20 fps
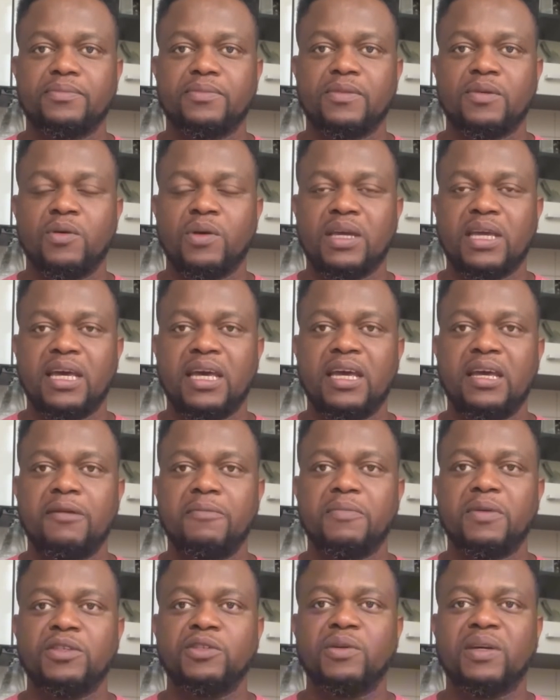Okay,
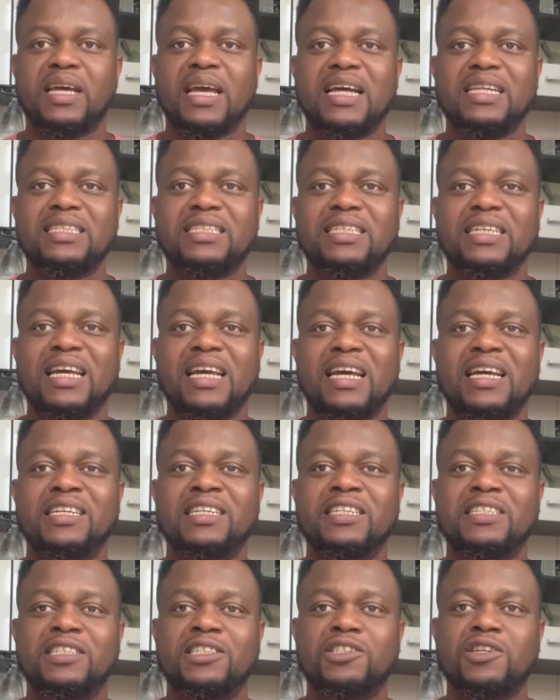you get a
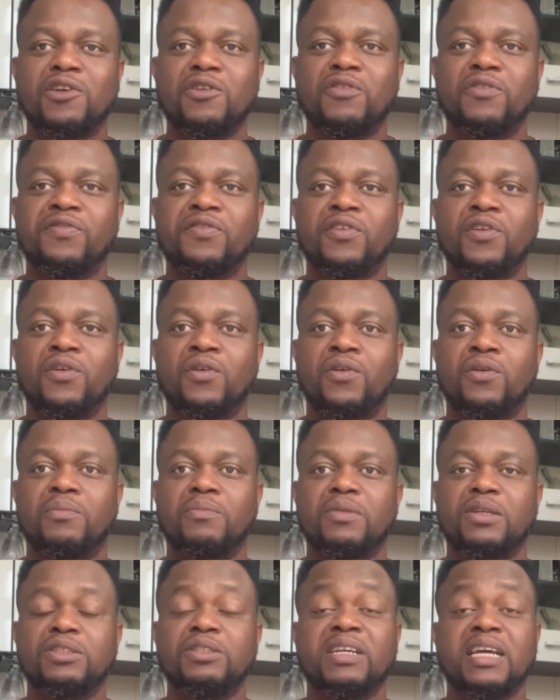decision on
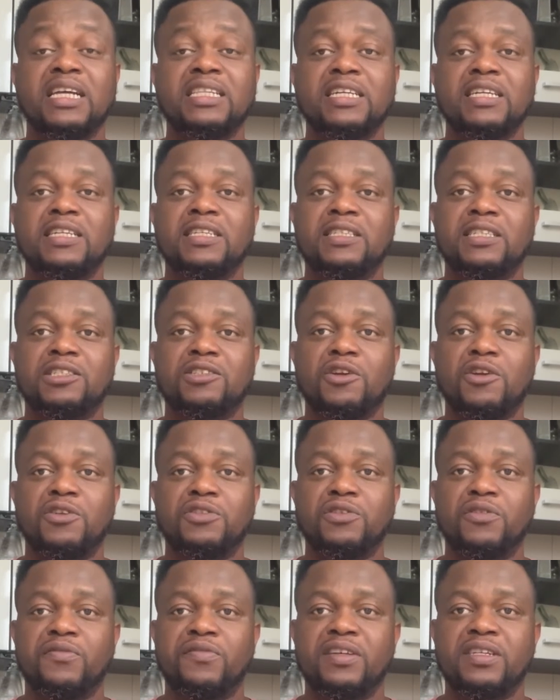
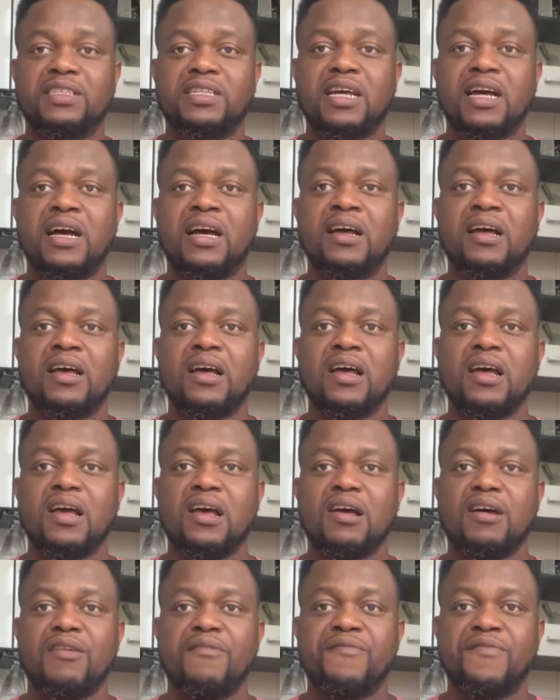your visa
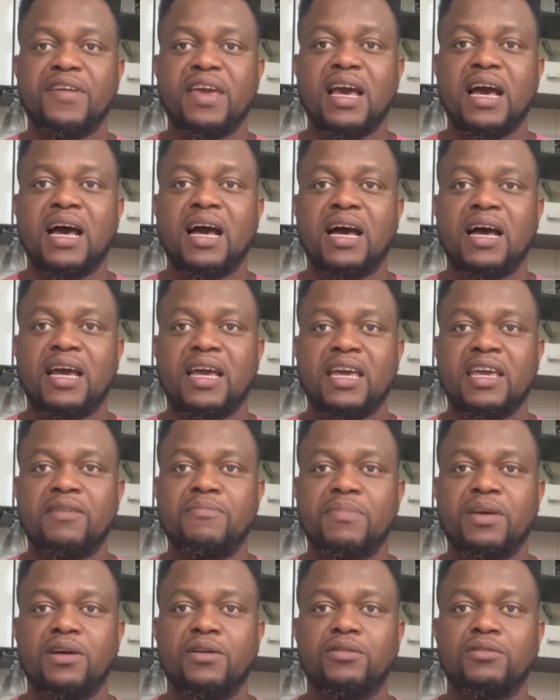via
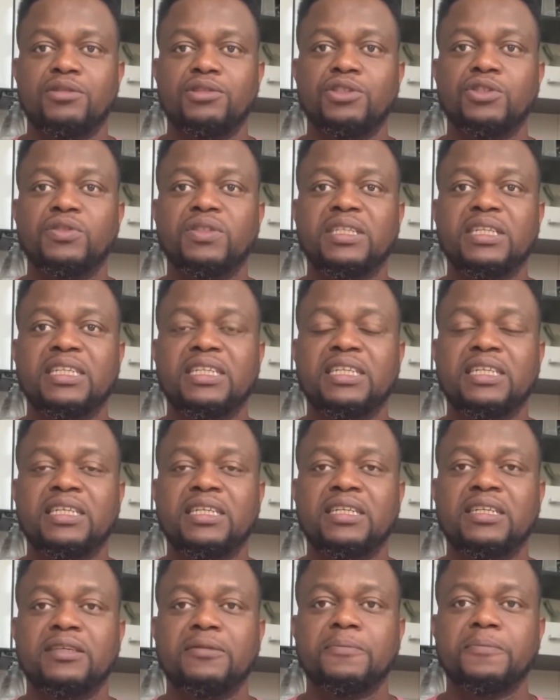email using
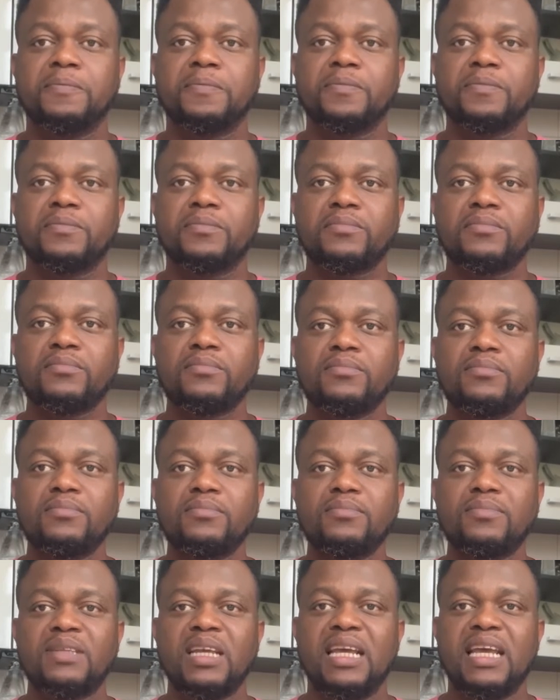the
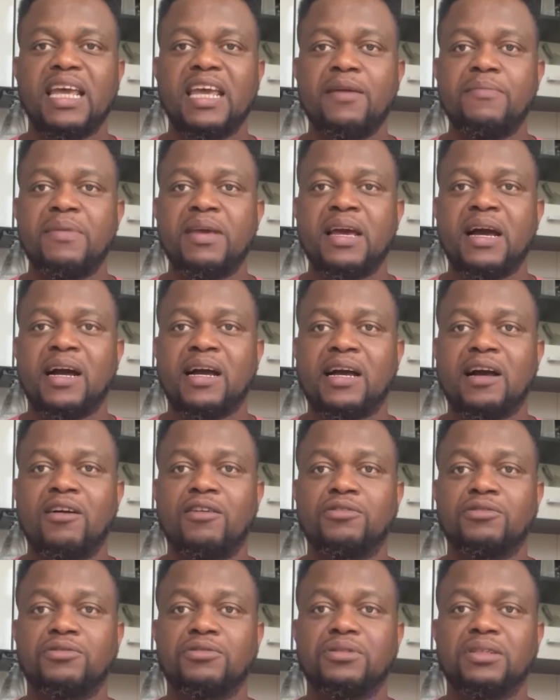email
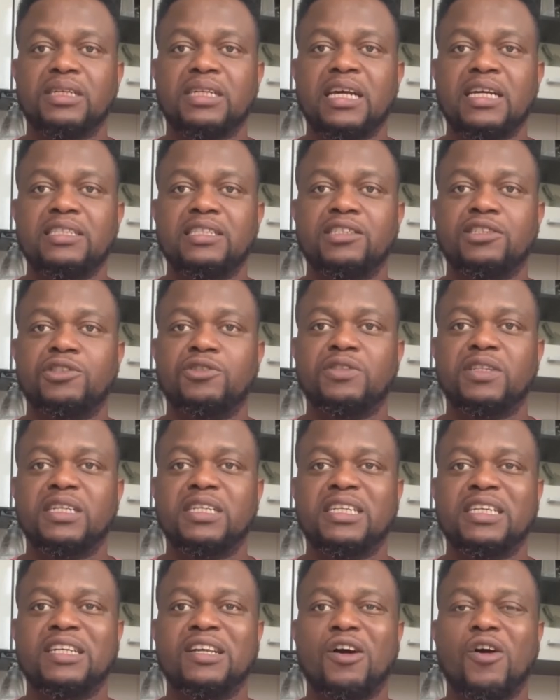account. That is using
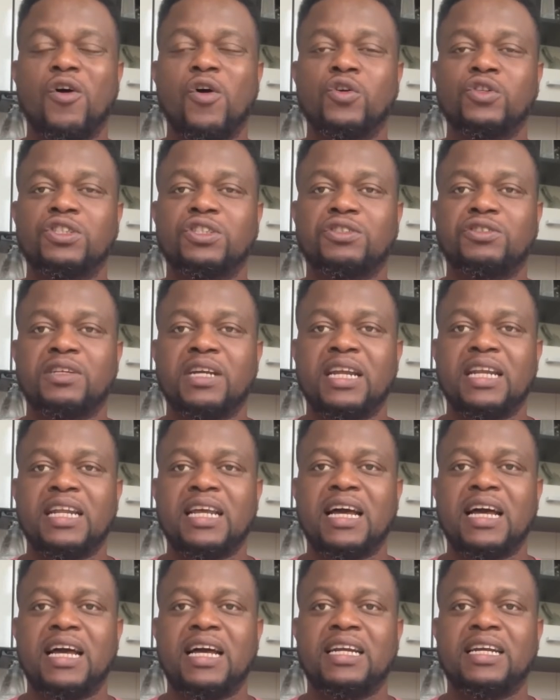the
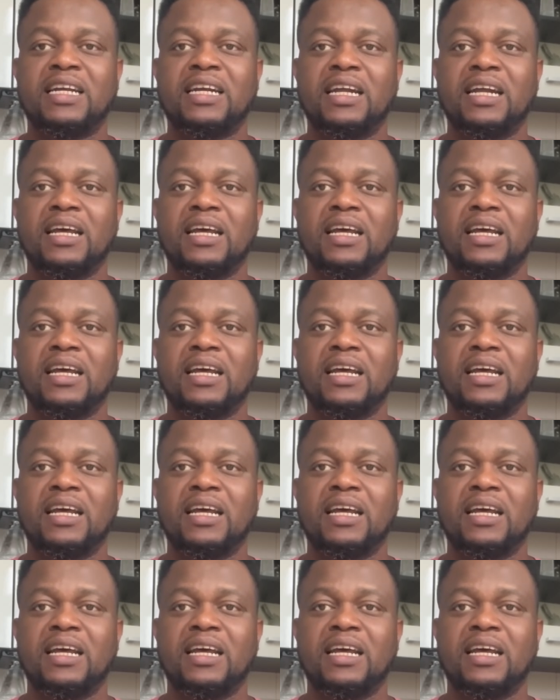Australian